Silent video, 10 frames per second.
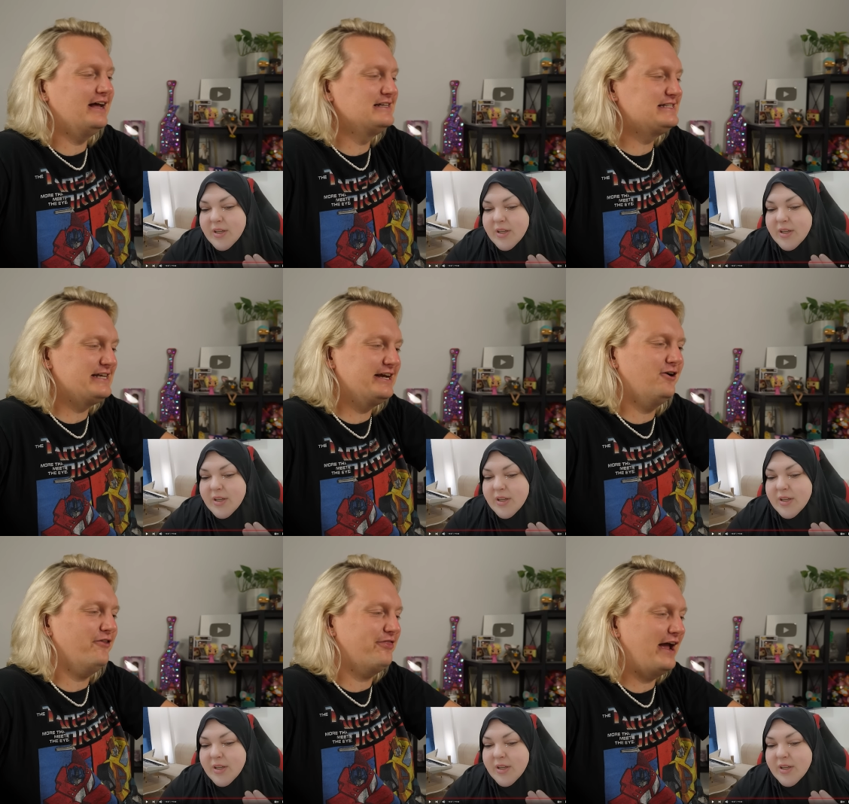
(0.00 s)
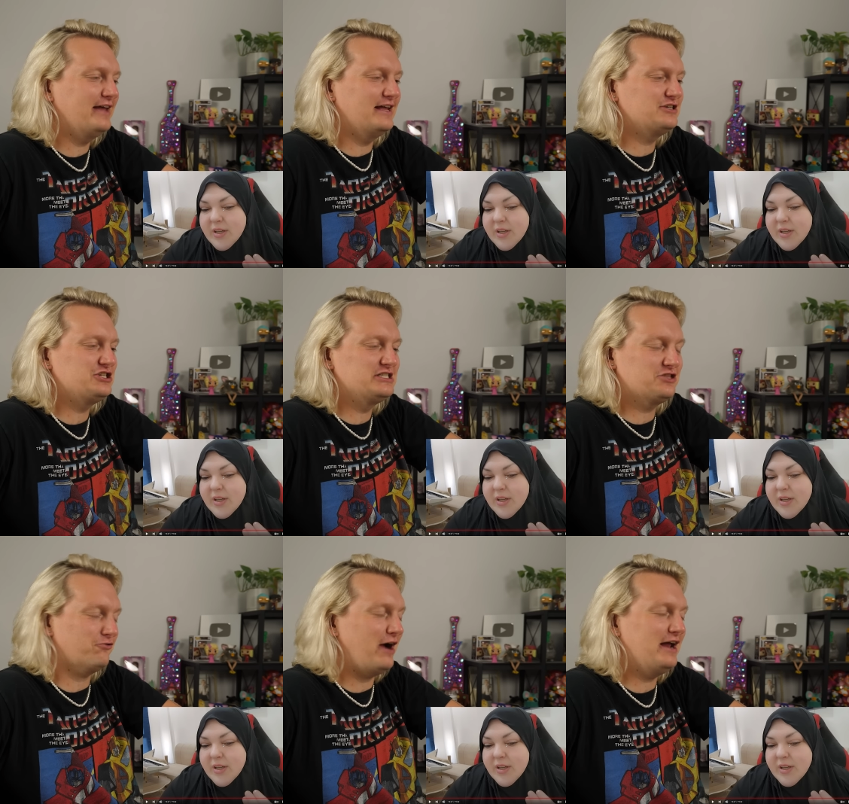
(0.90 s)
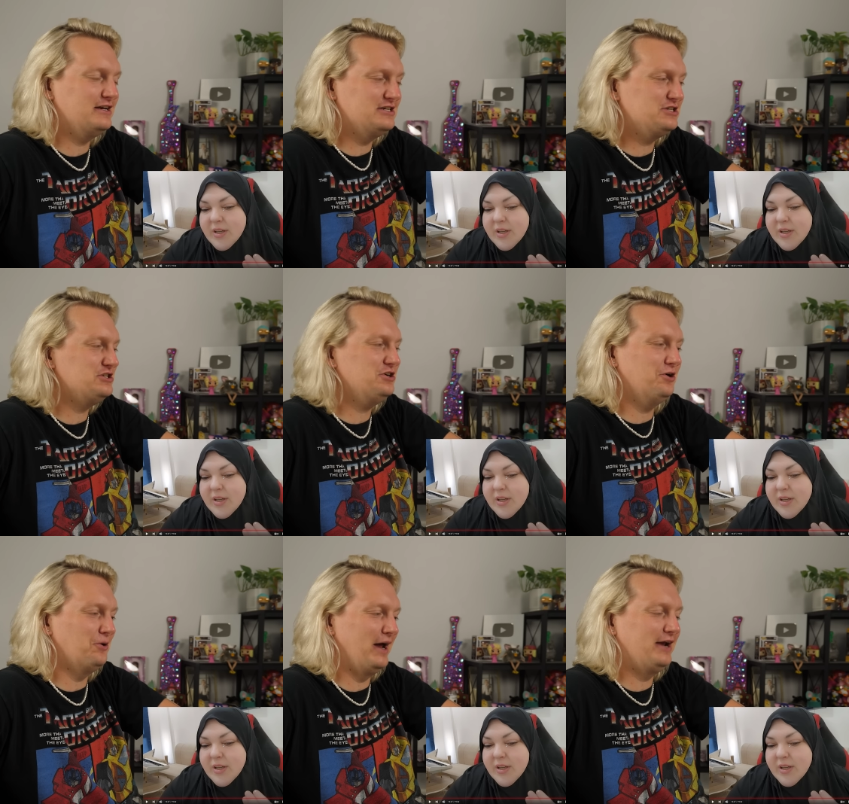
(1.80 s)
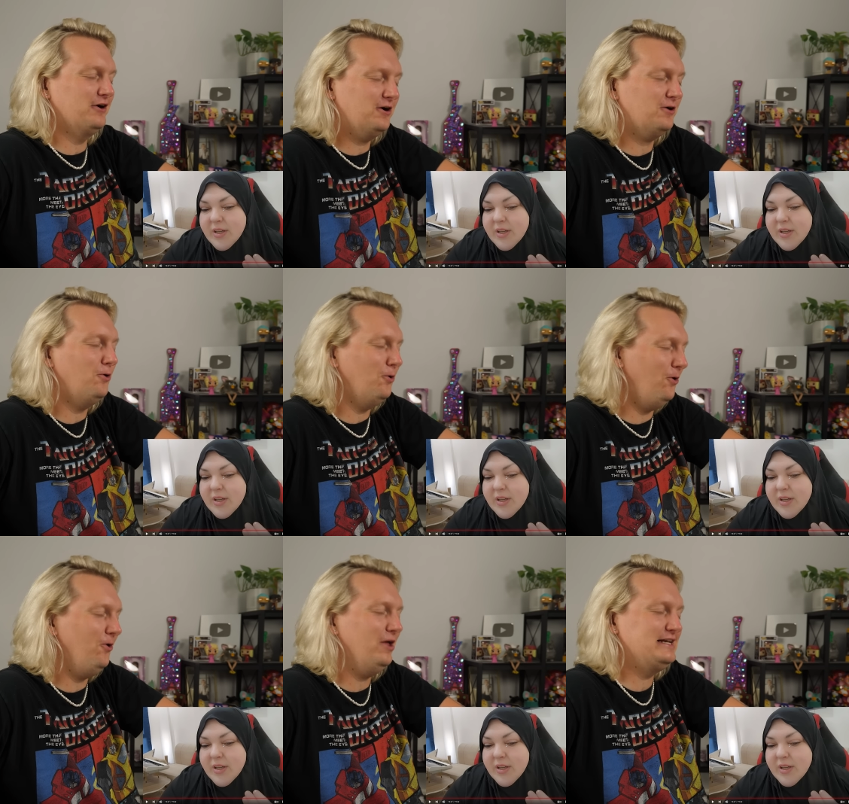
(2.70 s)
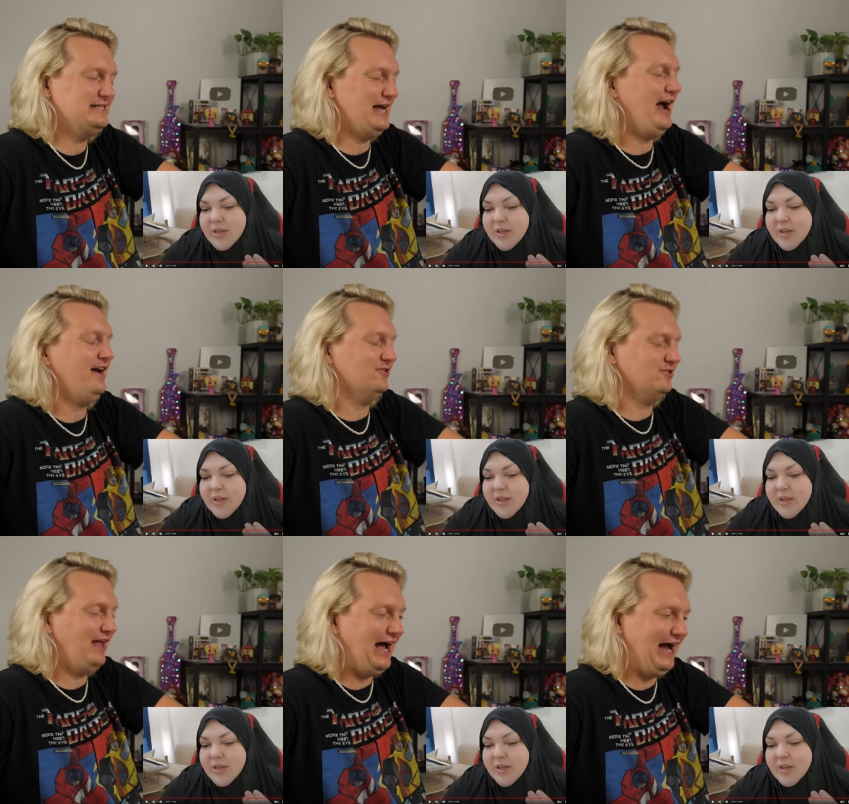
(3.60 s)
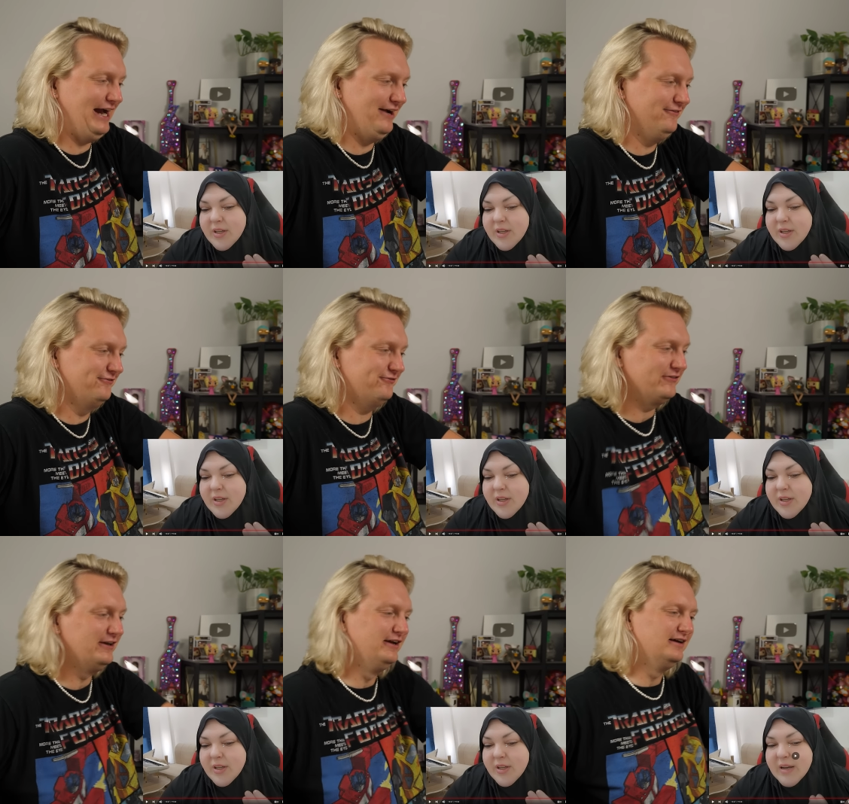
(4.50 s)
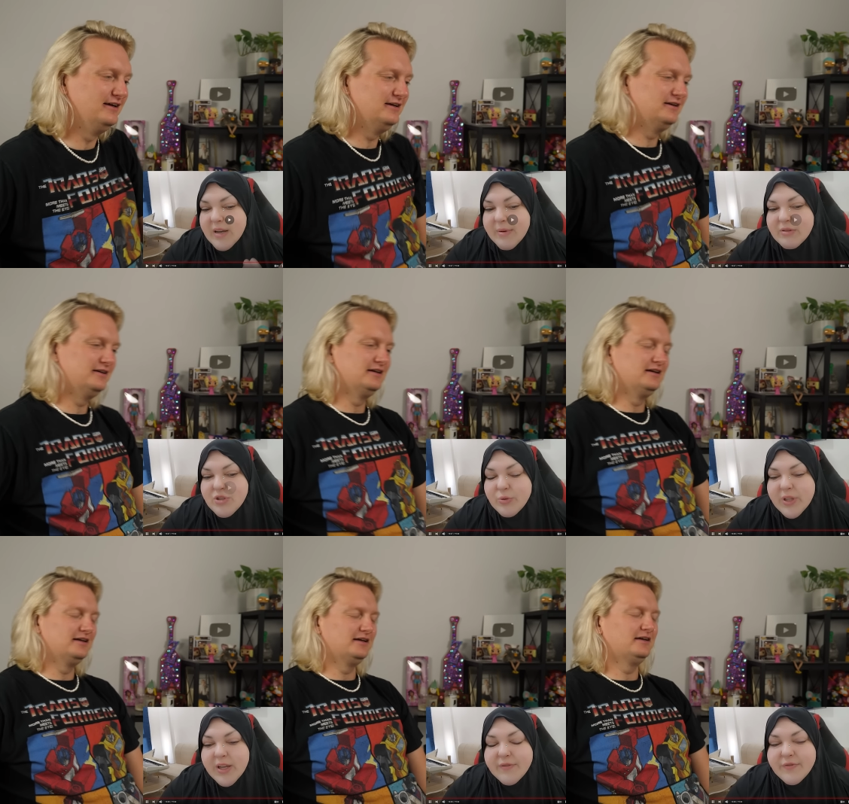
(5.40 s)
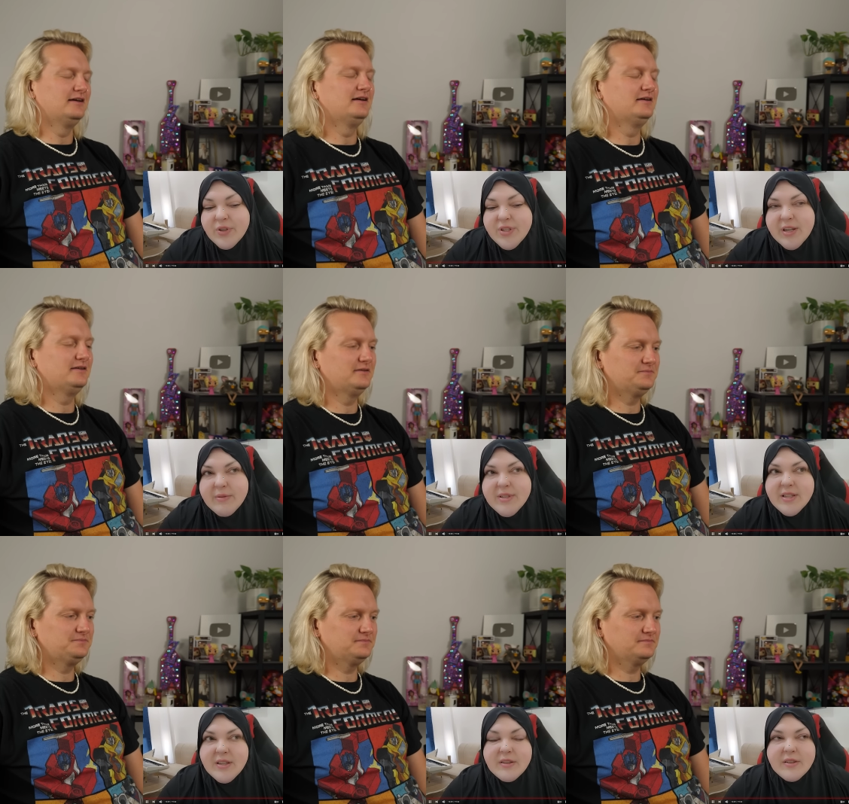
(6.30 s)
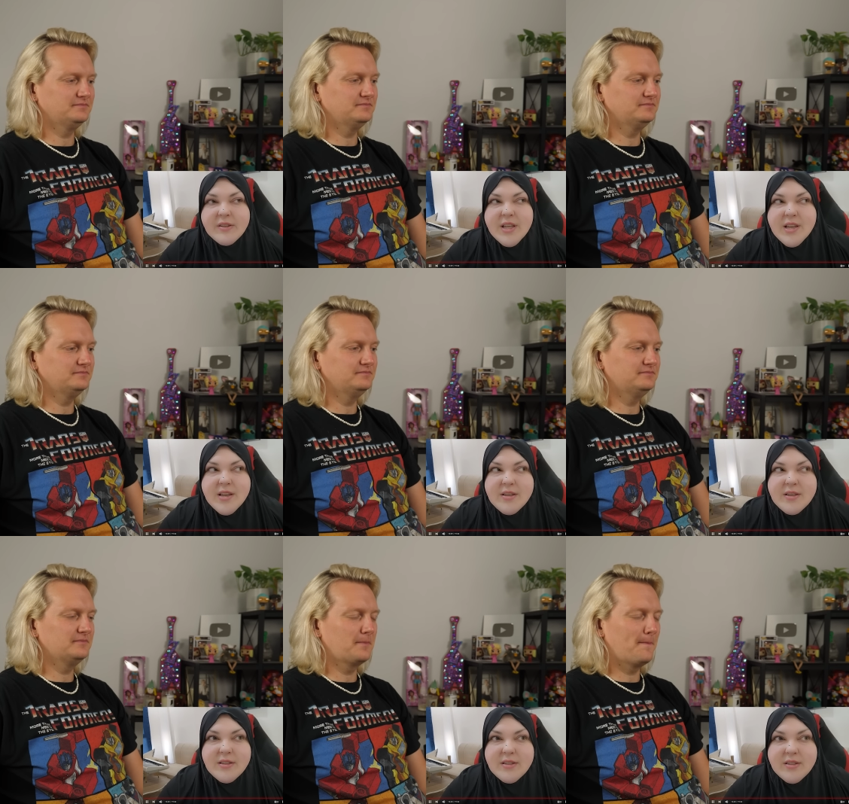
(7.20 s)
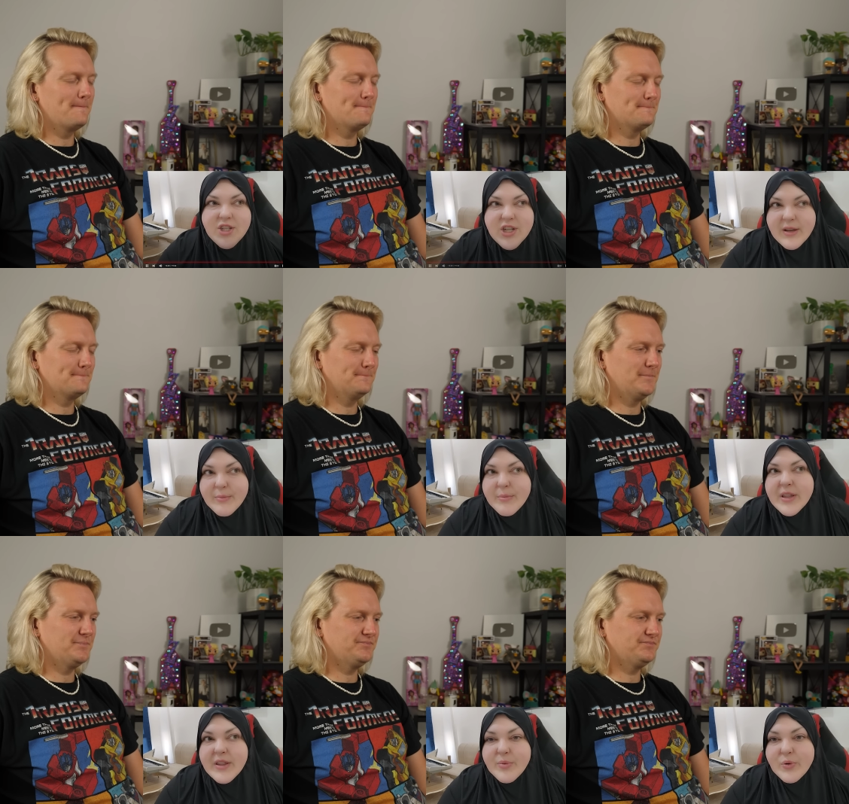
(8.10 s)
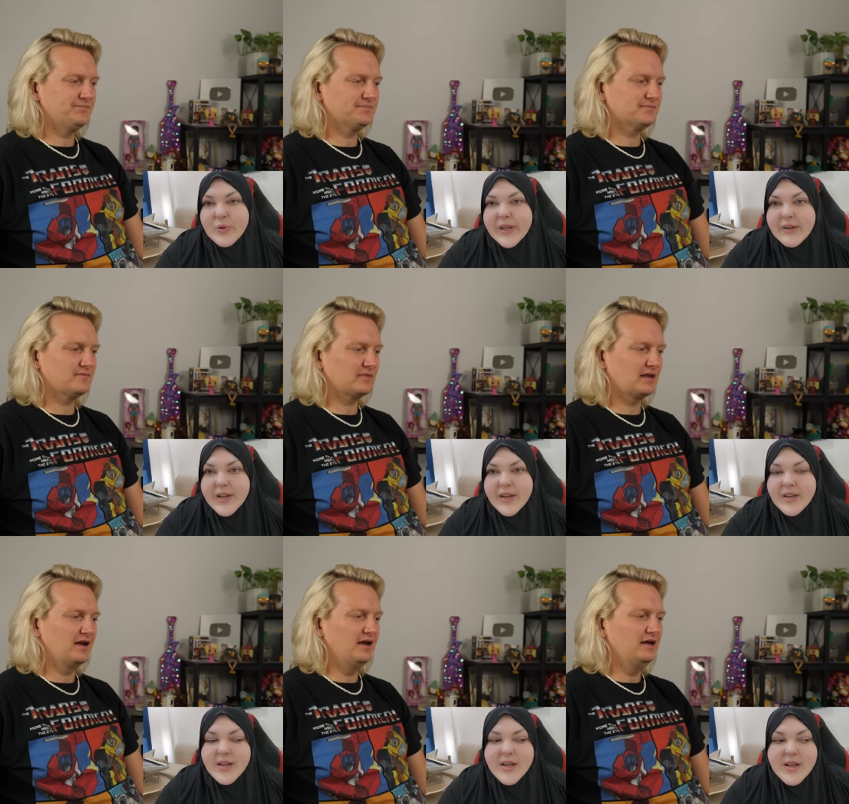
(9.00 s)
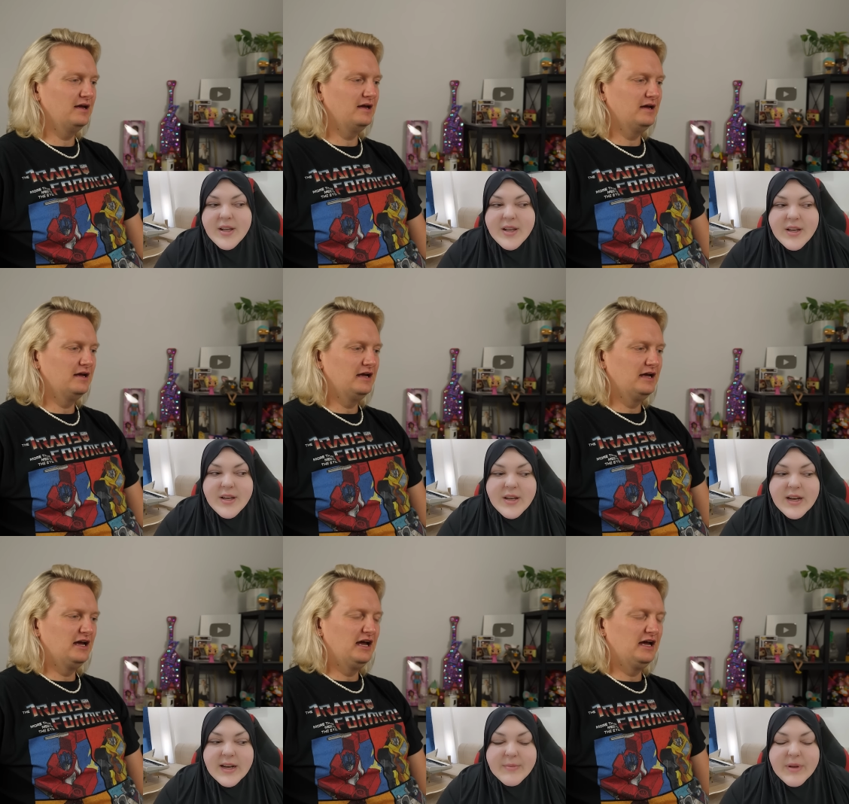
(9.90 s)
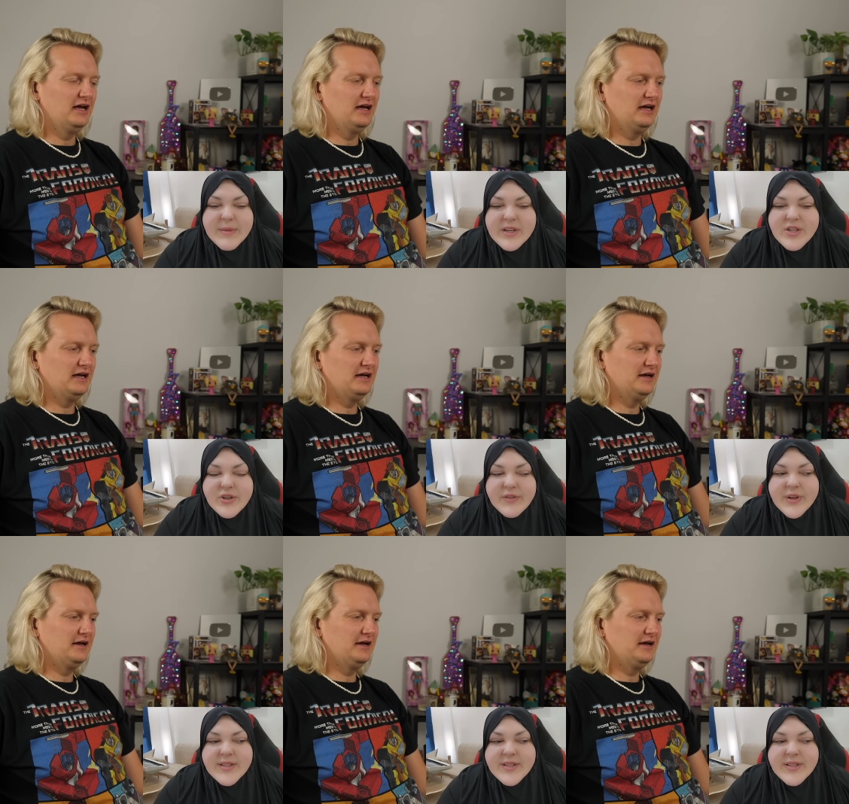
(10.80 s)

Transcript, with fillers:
Speaker 1: a single thing that she's threatened to do in her whole entire life.
Speaker 2: About Julia, first I was in the gym and the pool area. A mixture of